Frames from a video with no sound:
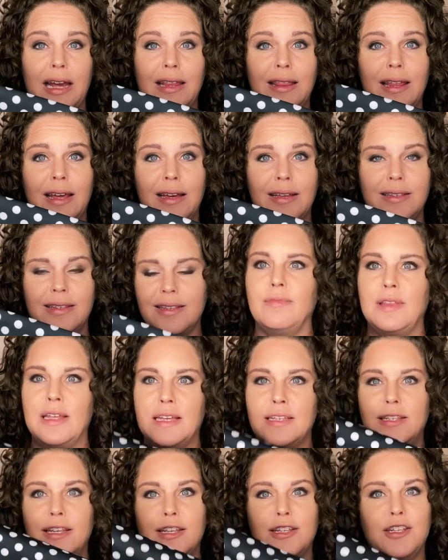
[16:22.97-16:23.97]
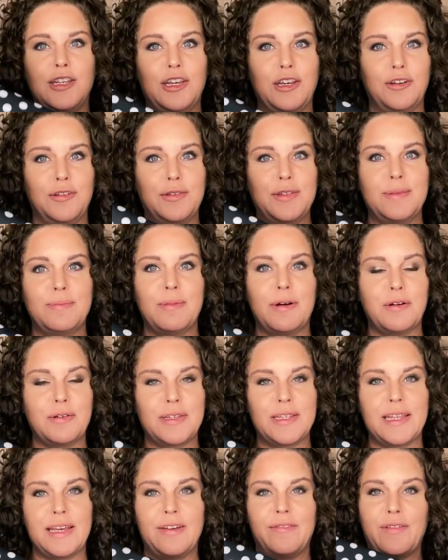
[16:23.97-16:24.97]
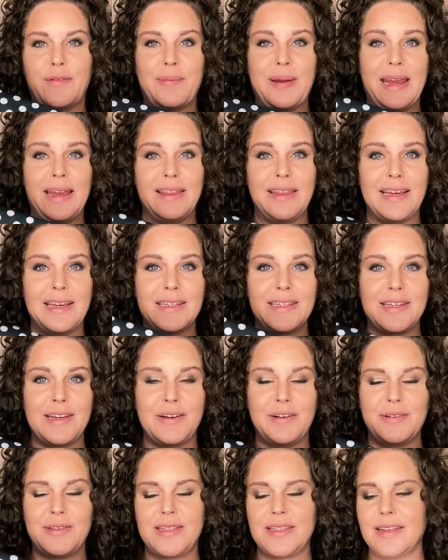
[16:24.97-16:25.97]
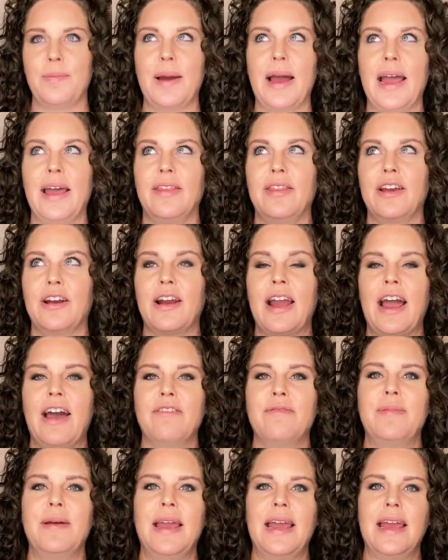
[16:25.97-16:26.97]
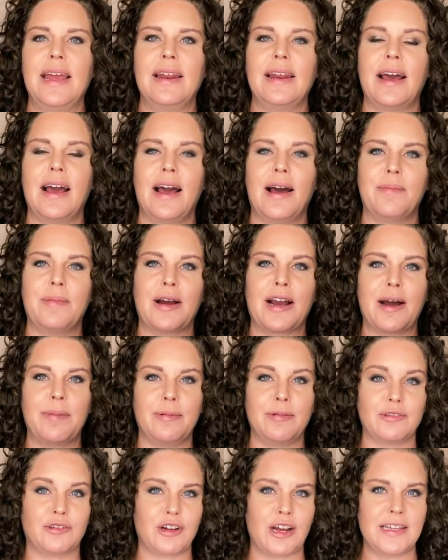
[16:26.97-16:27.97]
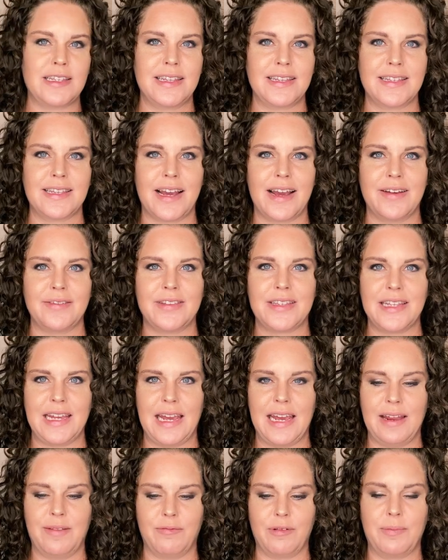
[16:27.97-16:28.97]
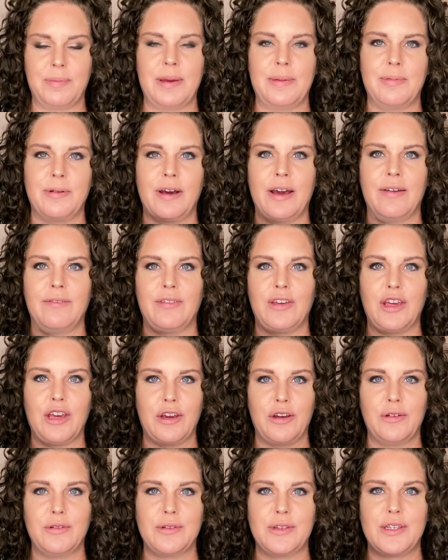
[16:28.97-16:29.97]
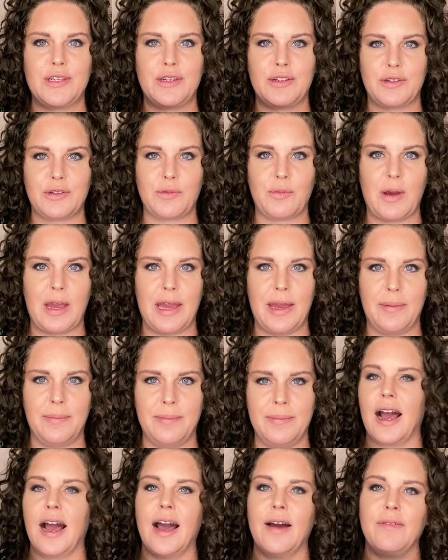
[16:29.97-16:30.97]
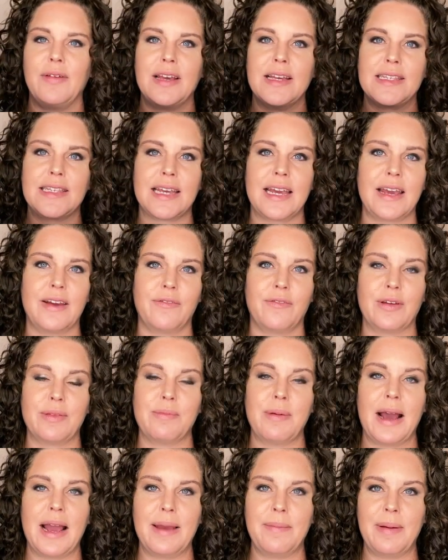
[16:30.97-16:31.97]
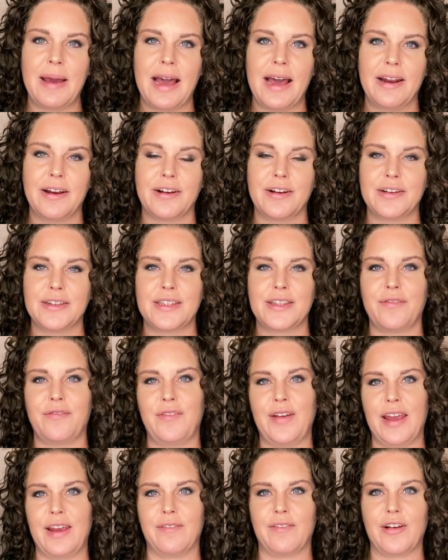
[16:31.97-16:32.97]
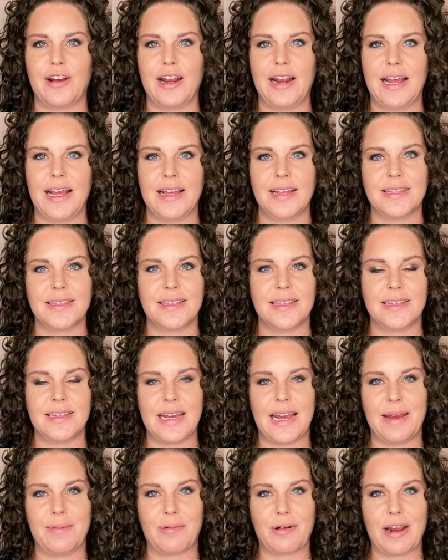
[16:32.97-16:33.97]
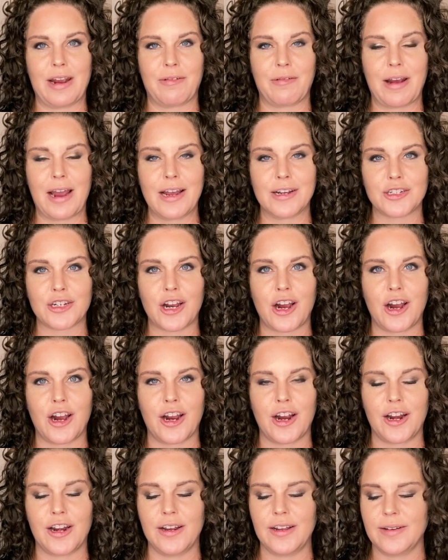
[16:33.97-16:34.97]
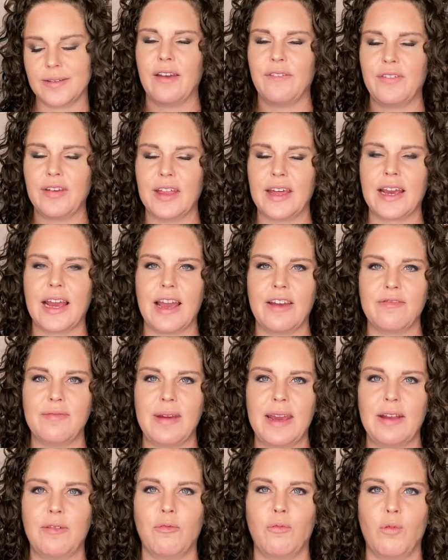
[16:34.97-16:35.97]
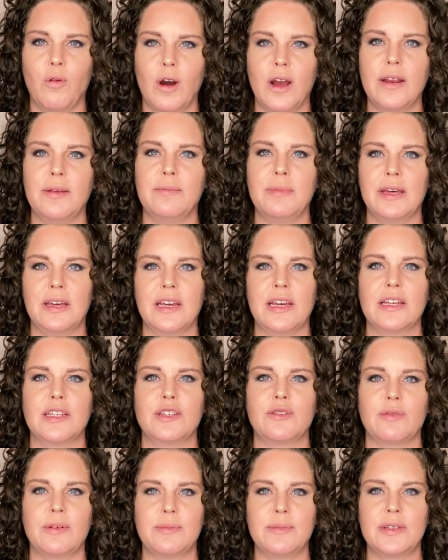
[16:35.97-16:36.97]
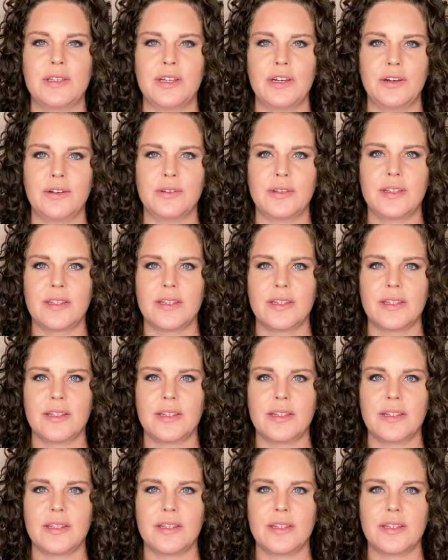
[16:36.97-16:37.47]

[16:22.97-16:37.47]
this. This is used mostly for bathing suits, but there have been a couple dresses I've seen where people have used swim. Obviously, with my patterns, the favorite is the Daybreak Rash Guard. I feel like I've made 1 million swimsuits.